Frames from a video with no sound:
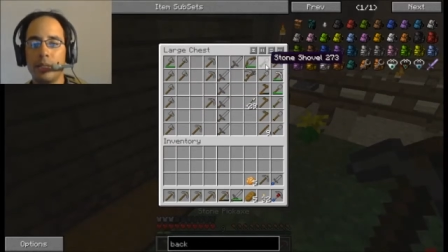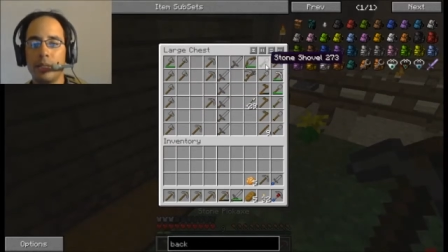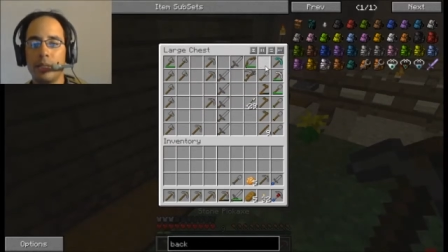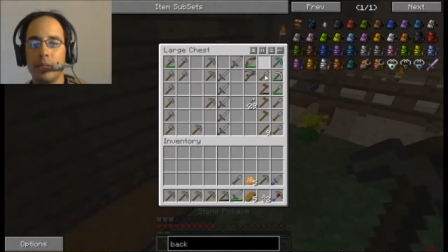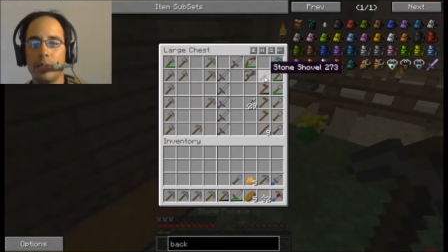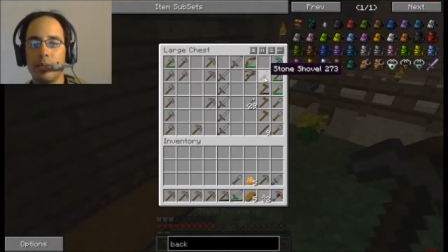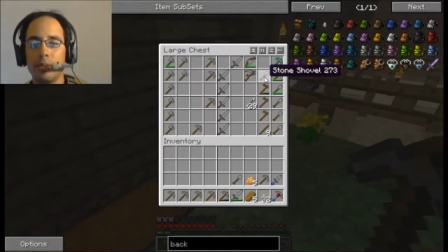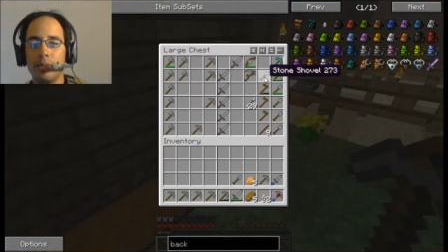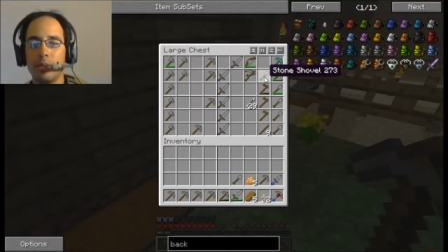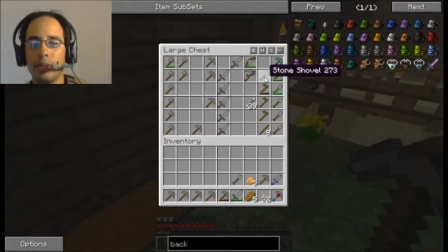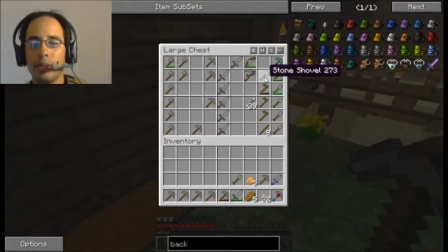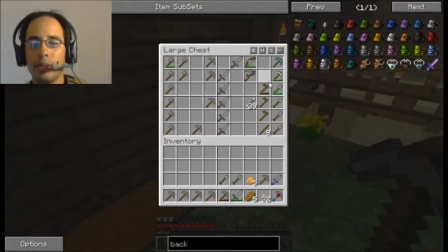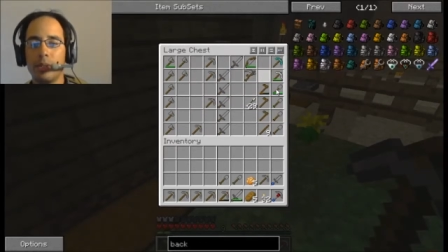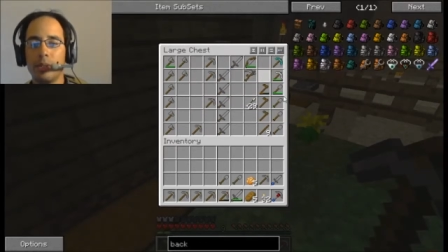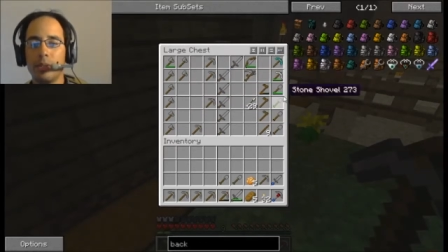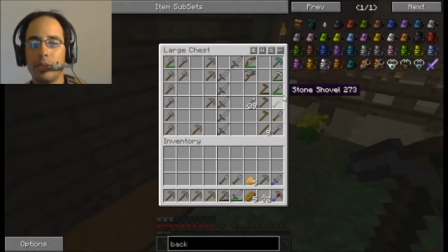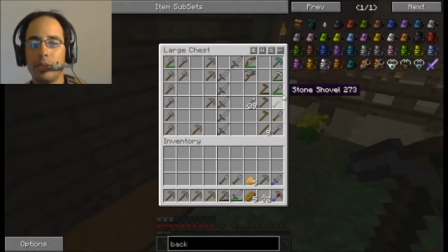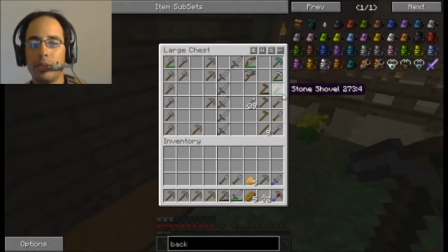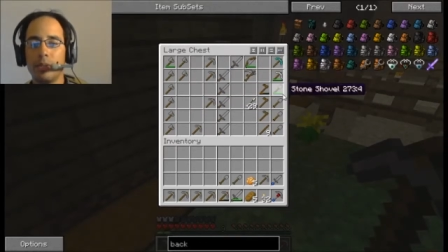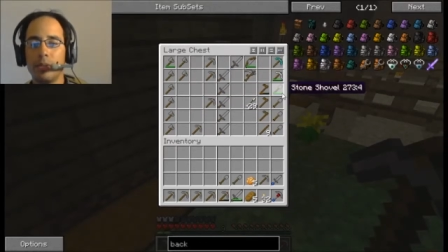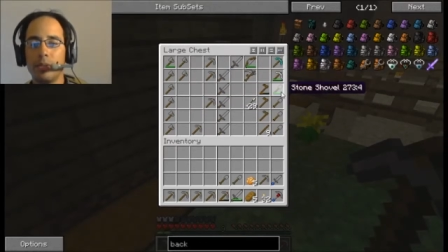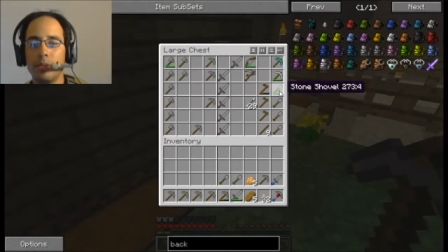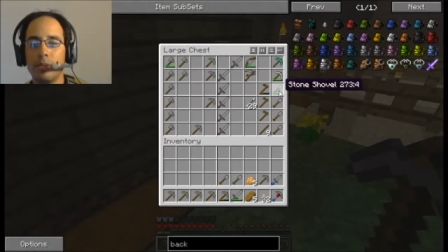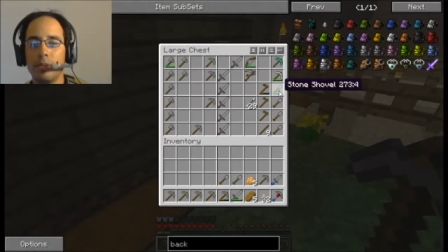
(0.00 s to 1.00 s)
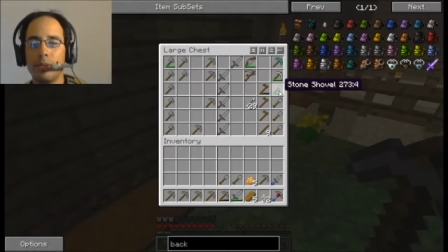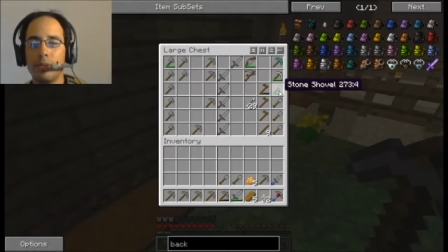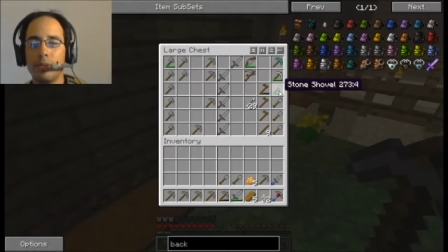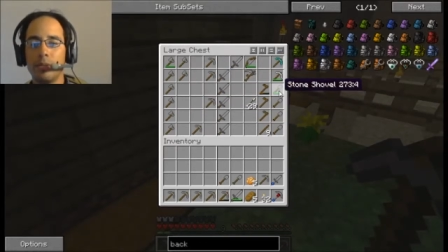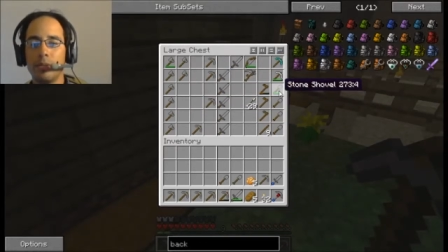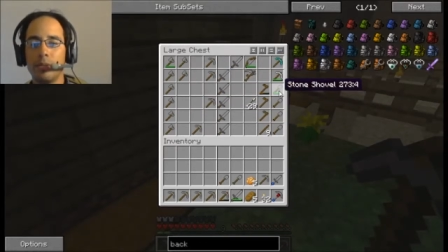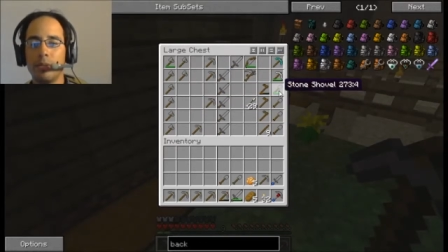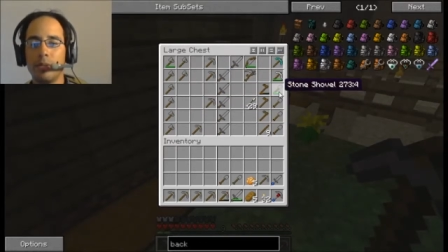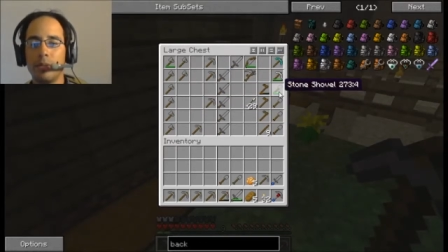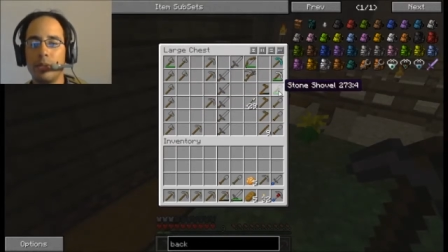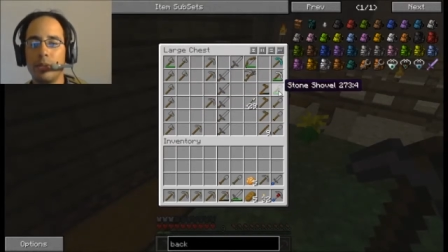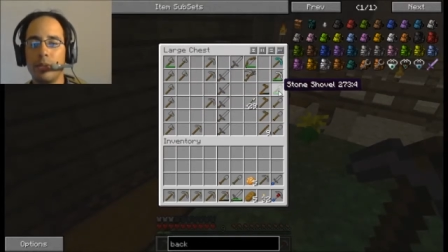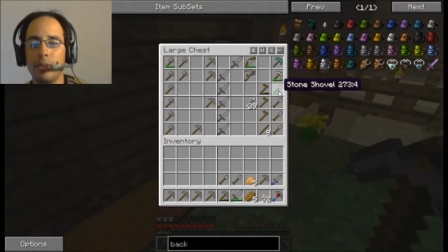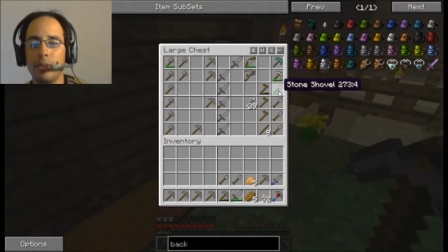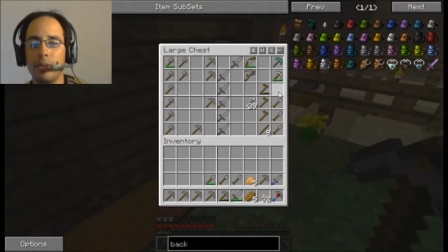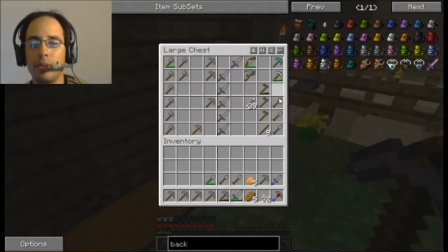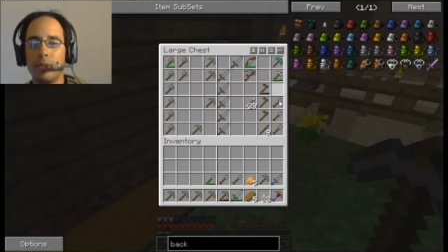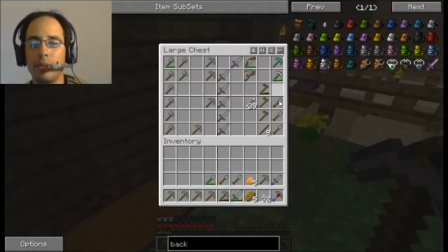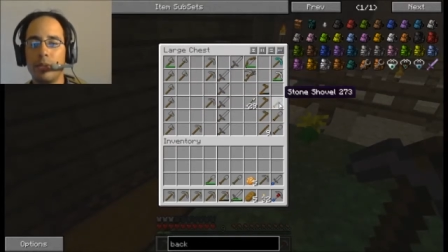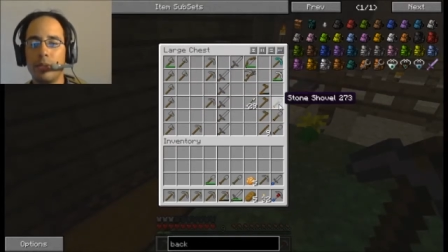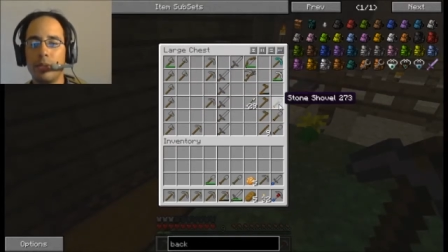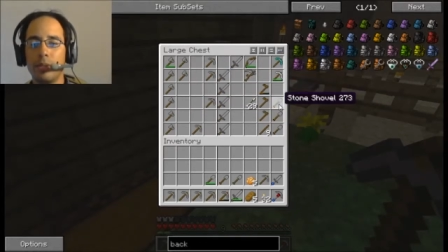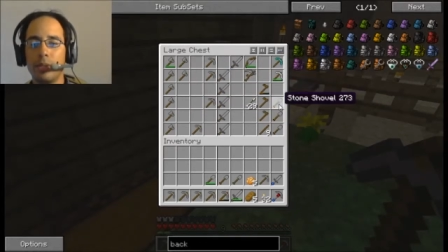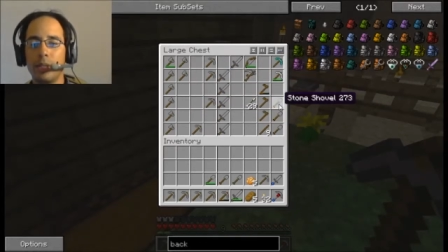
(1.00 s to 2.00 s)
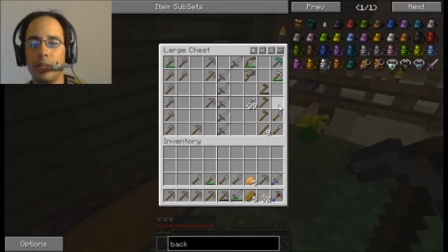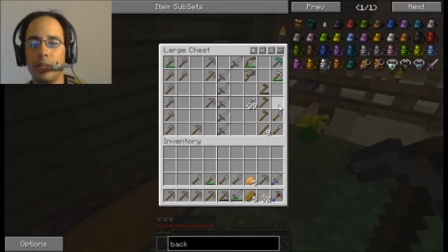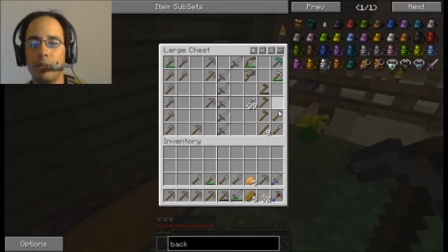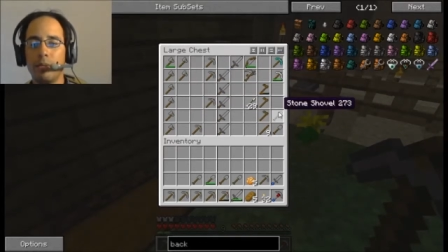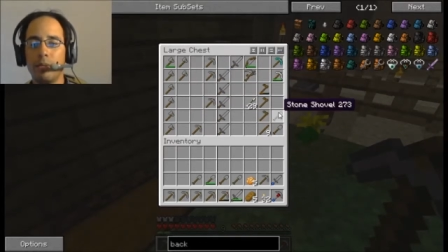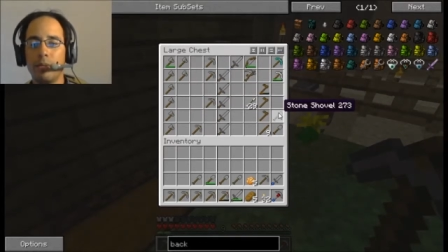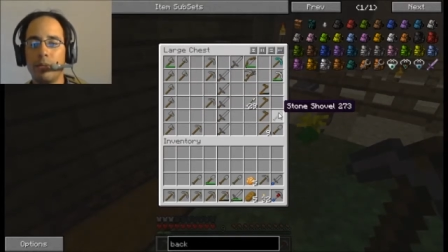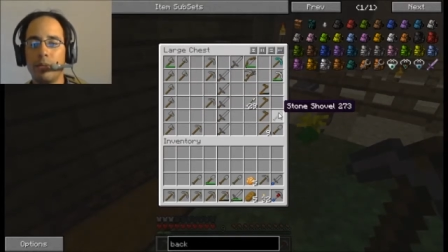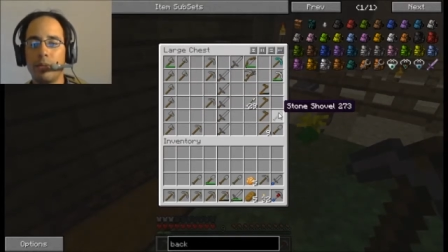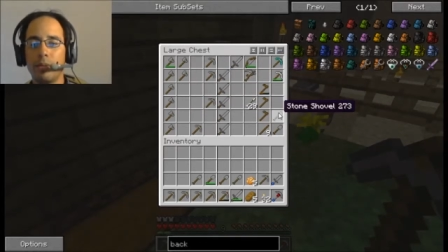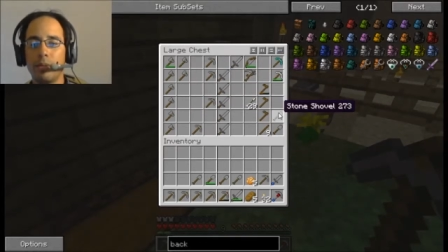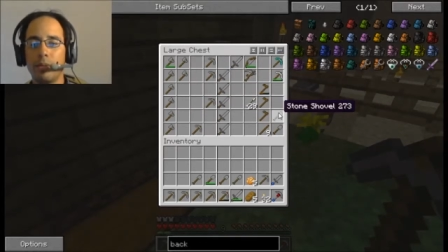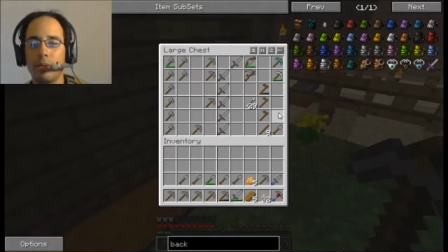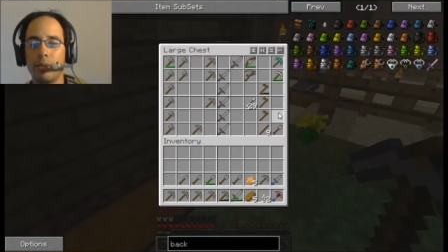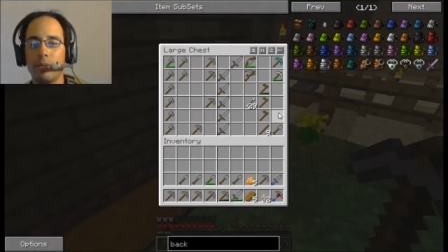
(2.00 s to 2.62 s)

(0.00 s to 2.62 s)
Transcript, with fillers: And take one, two, three,